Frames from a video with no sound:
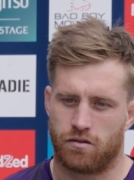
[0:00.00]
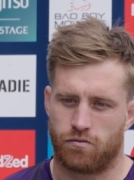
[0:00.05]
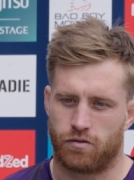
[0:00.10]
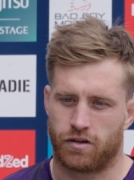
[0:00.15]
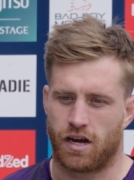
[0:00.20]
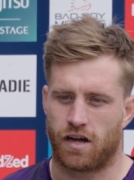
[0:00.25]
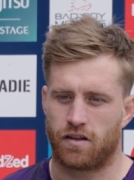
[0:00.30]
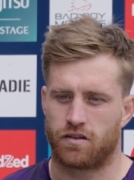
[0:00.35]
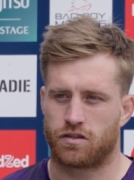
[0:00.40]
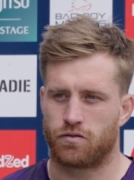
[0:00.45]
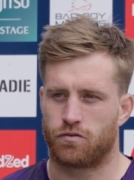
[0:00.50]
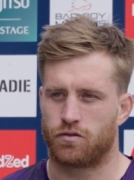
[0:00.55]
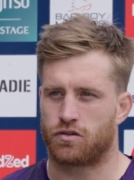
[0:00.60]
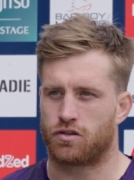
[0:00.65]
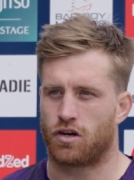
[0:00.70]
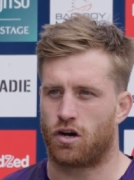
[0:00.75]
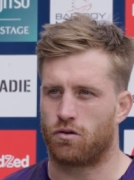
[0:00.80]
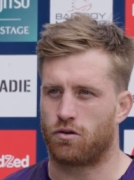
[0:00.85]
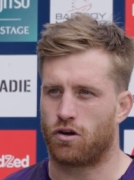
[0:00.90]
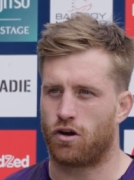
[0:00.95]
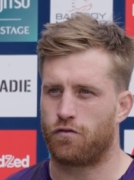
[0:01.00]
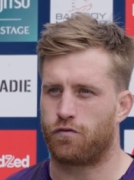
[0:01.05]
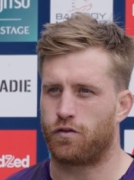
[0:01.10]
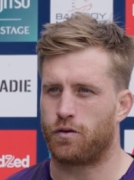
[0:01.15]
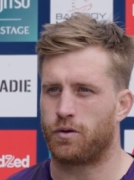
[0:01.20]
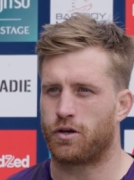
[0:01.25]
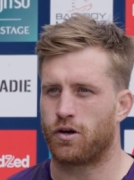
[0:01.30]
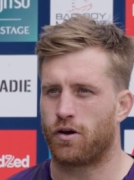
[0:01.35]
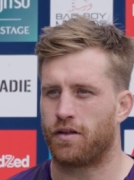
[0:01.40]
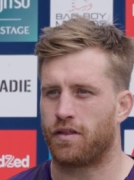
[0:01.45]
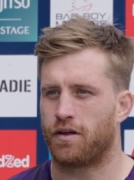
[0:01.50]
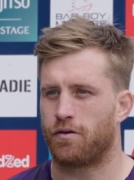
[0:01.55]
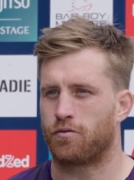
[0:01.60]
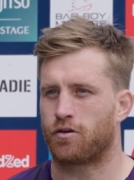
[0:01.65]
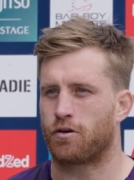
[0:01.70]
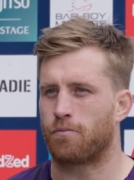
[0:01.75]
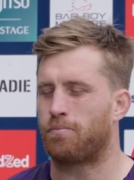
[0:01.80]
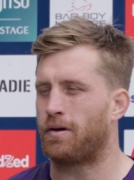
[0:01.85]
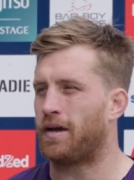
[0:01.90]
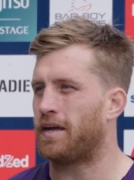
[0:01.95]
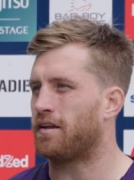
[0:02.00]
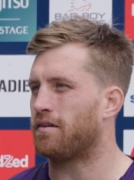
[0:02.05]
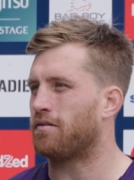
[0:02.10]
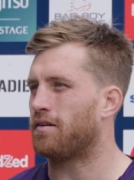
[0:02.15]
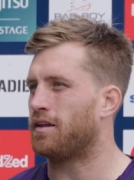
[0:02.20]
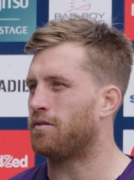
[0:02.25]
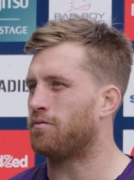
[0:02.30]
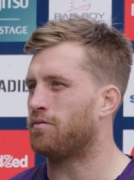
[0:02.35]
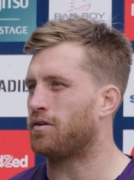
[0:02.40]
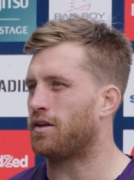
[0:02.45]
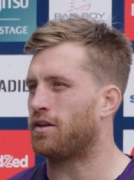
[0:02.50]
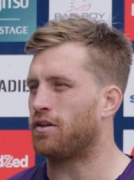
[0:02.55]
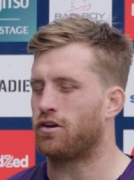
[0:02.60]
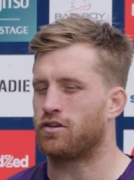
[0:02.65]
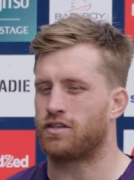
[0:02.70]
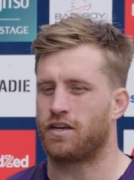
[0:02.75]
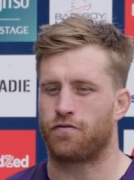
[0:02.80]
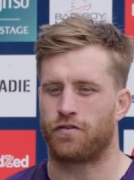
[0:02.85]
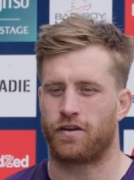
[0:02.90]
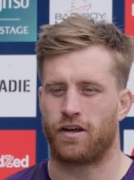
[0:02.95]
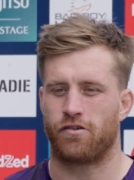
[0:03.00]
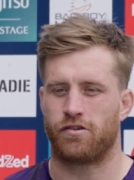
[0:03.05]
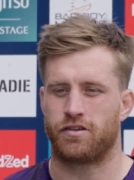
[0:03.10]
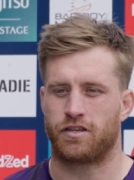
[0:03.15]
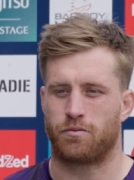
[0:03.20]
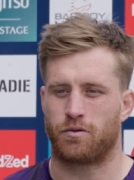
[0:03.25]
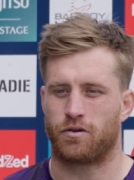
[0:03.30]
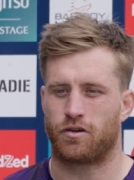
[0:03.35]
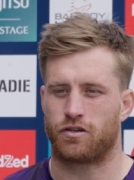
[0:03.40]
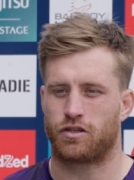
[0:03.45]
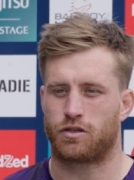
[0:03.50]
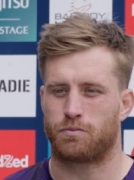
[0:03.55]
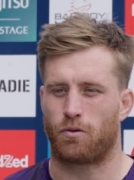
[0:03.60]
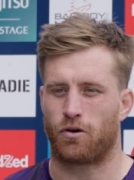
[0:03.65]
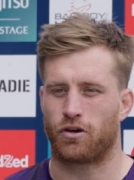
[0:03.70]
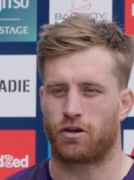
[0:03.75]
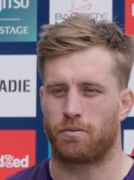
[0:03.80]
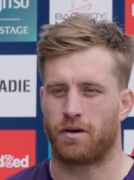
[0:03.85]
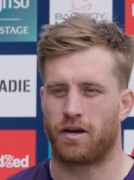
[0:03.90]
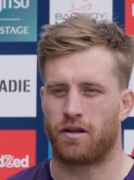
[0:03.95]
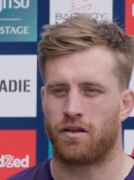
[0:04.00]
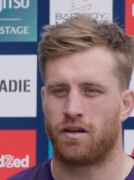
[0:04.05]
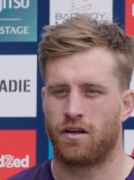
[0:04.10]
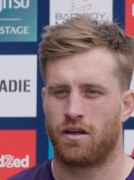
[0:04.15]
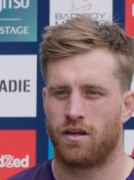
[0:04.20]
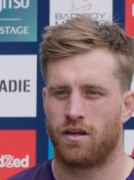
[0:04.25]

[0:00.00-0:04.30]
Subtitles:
regardless of the result, hopefully we go out there and compete in those effort areas that I just spoke about,